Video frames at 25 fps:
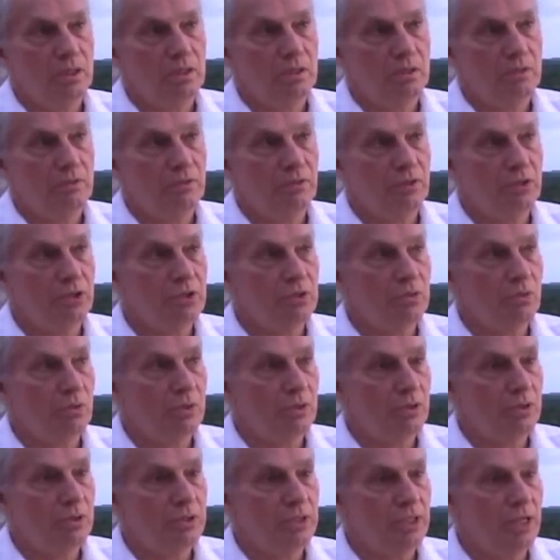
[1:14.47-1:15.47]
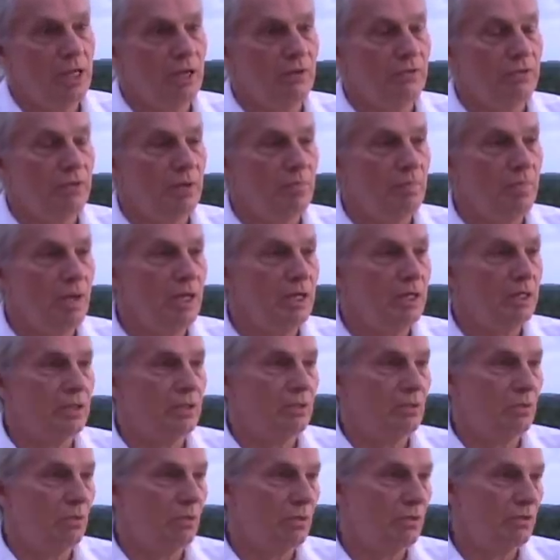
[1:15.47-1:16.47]
The first order is Alpha and Omega,
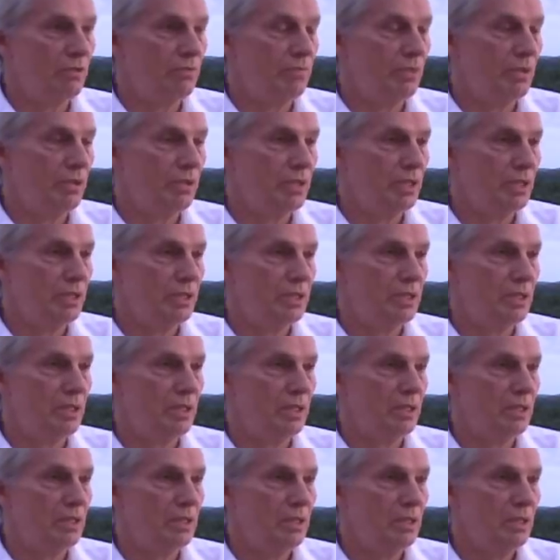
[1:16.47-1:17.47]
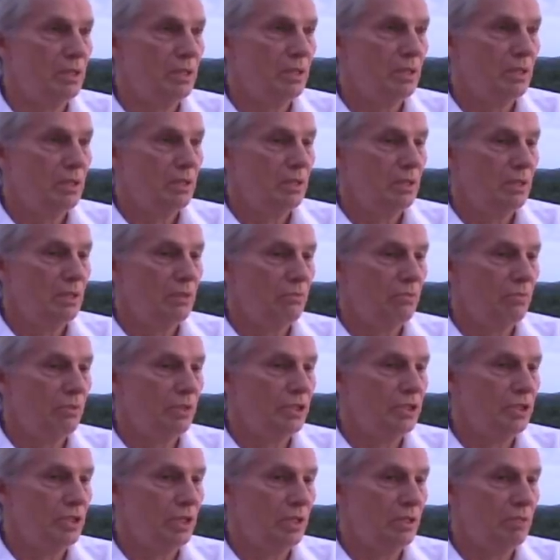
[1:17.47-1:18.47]
Order of Melchizedek, of
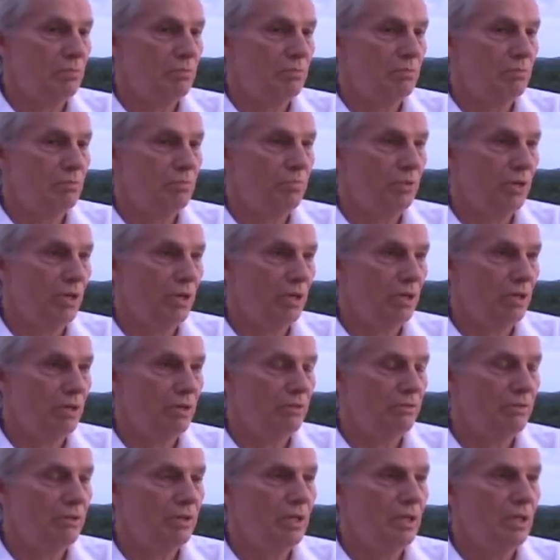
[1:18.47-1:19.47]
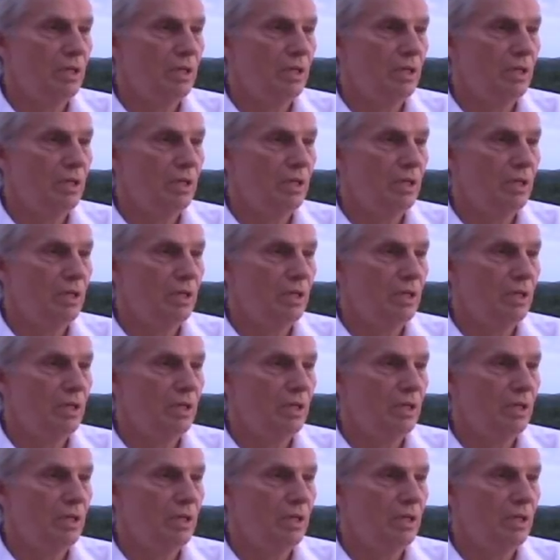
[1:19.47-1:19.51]
which I am part of.